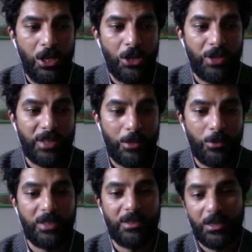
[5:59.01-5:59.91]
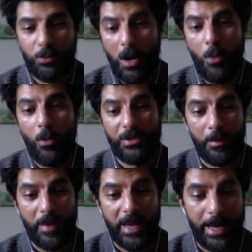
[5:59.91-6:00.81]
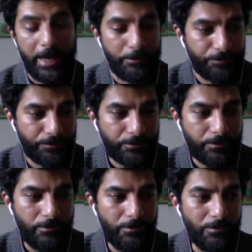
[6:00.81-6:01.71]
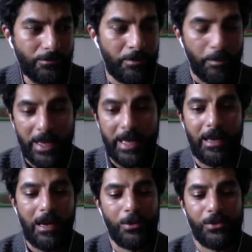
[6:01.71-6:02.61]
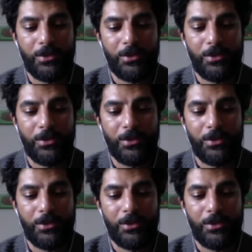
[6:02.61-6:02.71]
So that's what I was at the beginning, meaning I was,